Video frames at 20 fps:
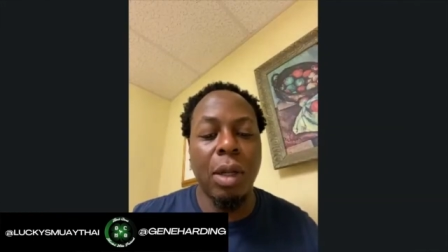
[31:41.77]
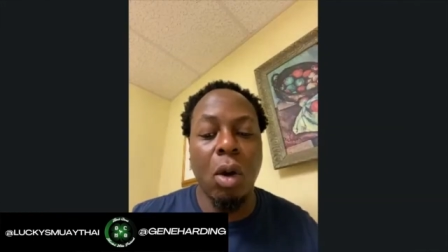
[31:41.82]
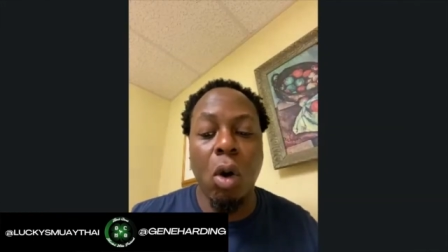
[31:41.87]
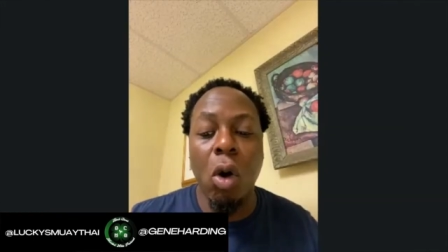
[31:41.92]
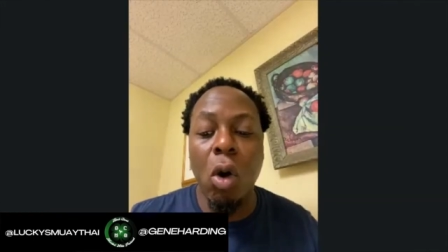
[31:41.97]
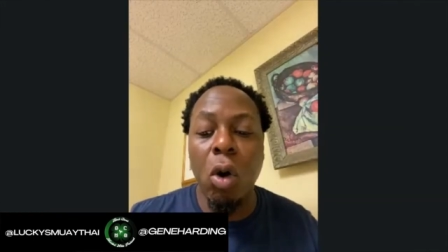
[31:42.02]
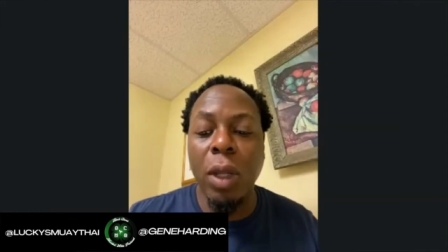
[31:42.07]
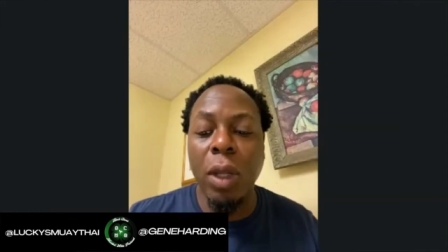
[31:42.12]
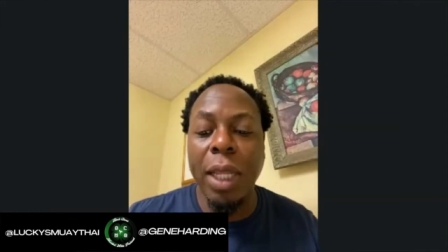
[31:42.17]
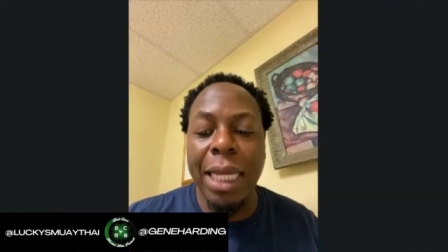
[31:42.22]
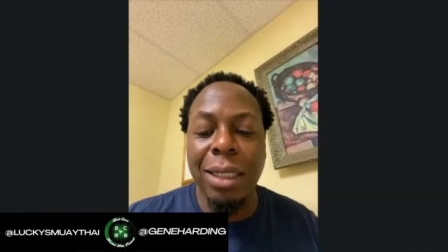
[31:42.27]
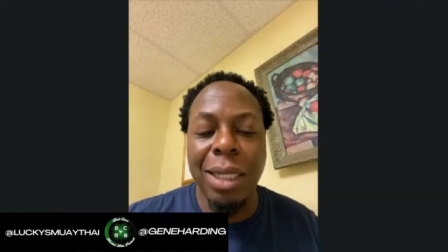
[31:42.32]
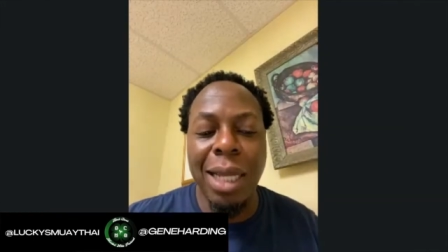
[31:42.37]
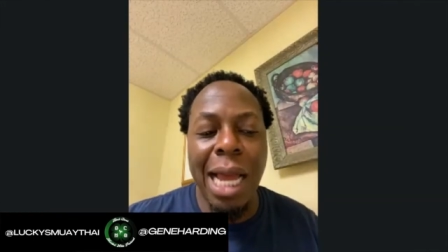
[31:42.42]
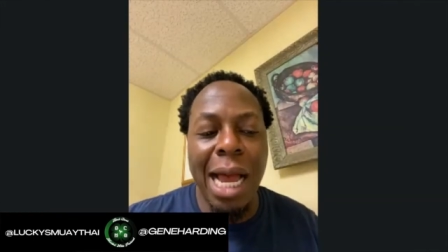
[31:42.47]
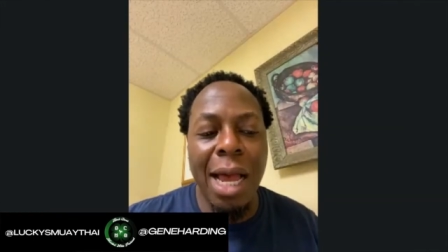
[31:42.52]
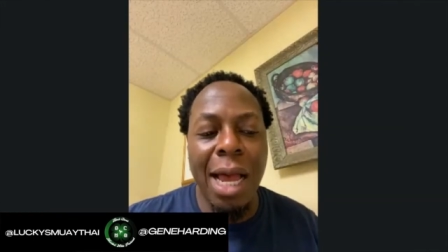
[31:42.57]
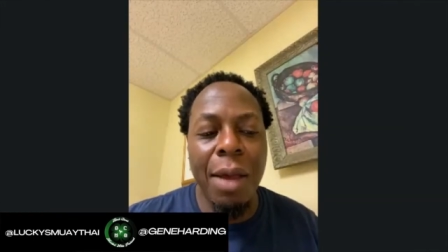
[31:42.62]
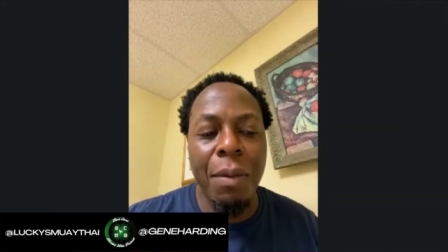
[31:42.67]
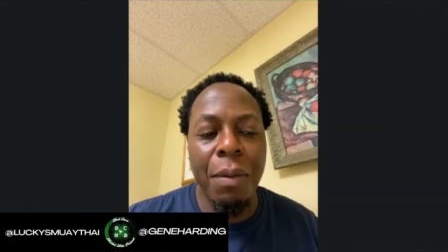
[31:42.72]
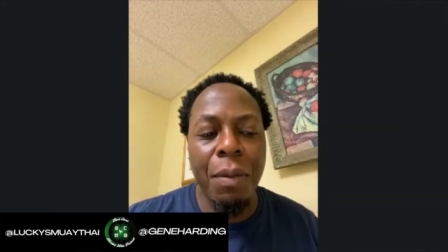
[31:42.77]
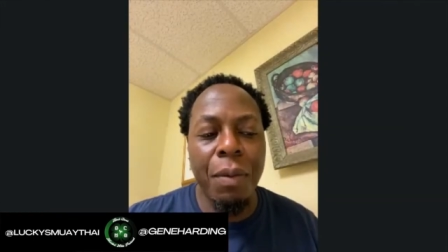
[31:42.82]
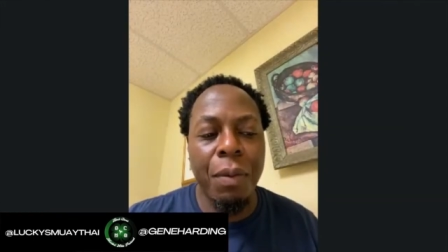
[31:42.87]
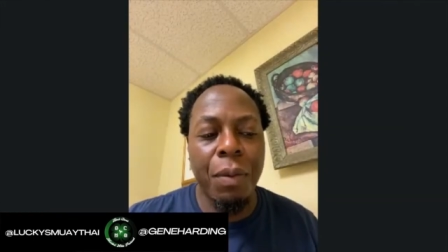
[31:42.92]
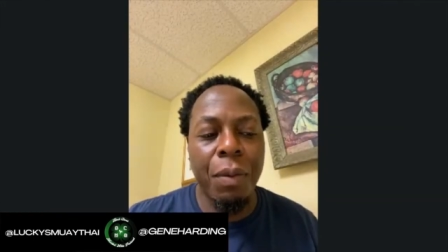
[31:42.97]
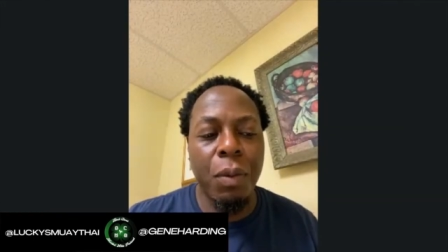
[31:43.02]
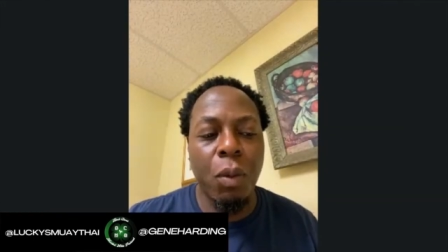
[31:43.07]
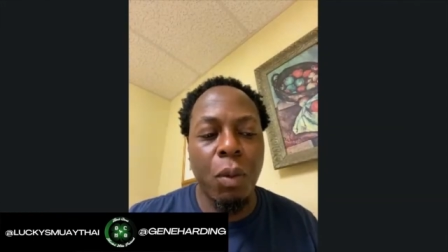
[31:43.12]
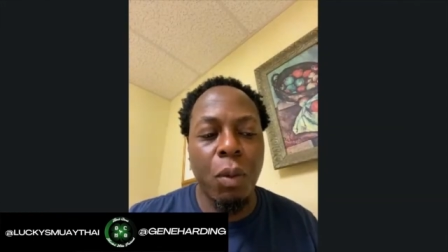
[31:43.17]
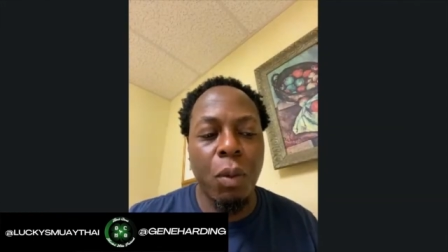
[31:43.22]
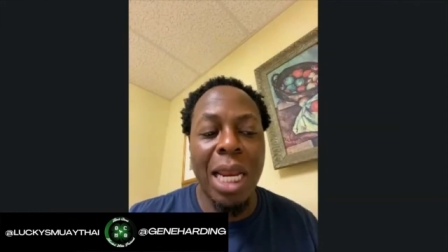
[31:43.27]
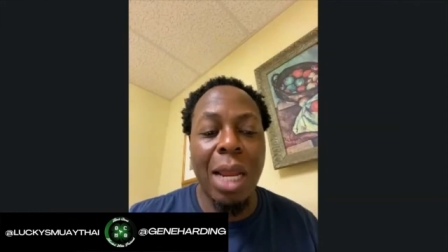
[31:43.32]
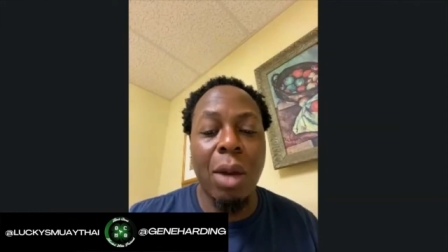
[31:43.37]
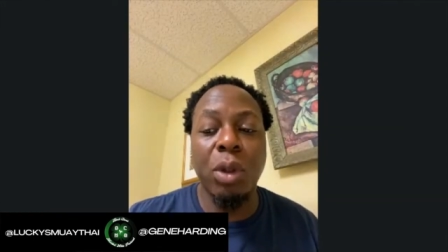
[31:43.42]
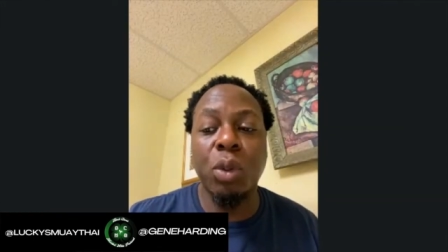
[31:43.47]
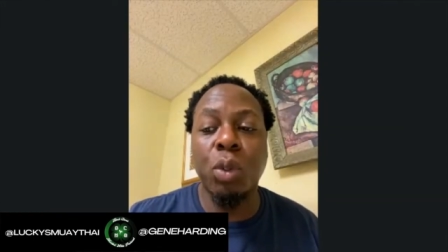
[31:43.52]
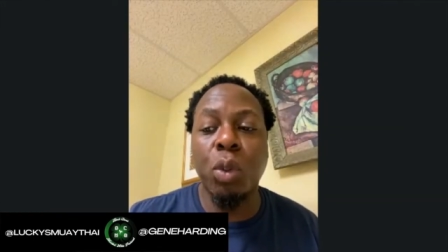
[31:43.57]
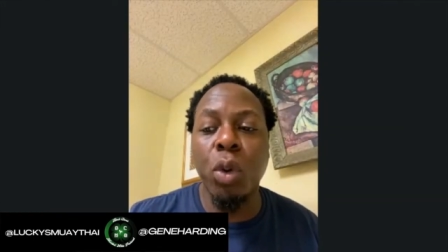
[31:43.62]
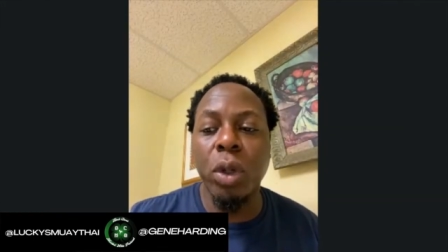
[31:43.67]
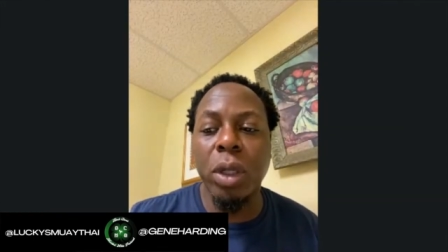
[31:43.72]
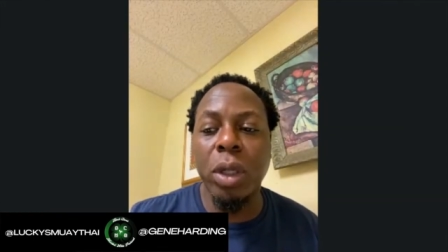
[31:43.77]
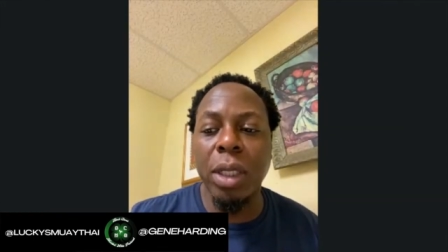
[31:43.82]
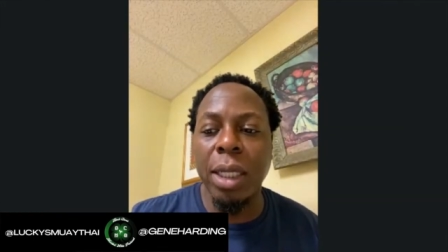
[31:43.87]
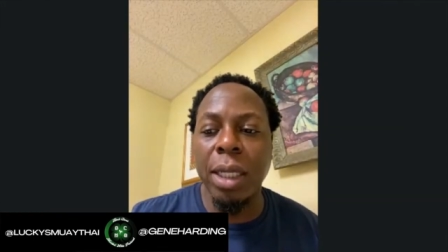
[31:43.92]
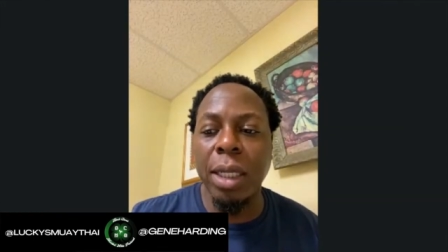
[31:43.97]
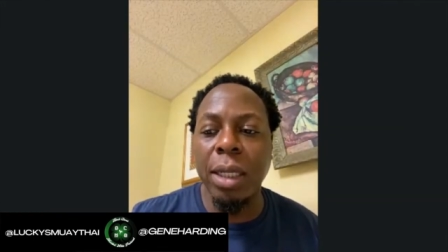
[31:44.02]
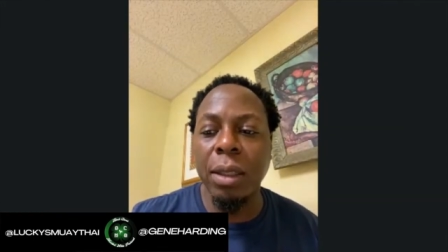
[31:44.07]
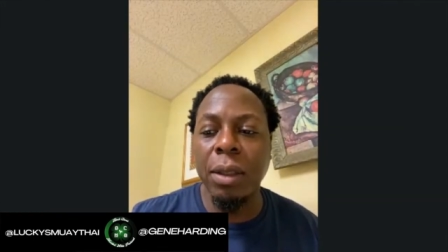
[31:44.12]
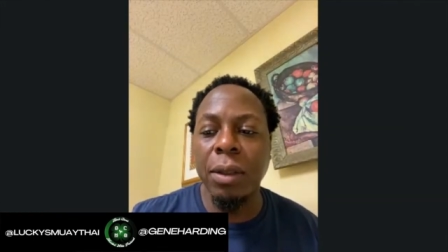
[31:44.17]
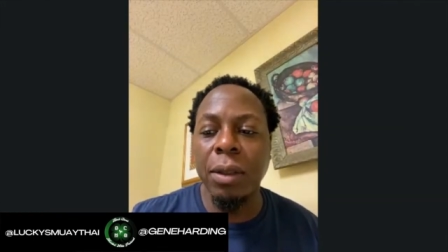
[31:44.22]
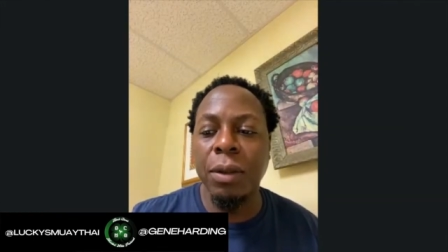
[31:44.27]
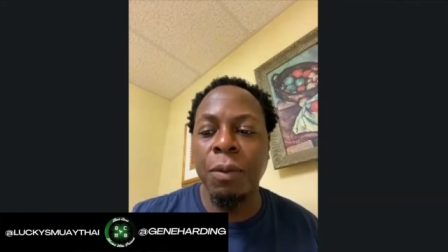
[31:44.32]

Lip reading: all that time while I was working there,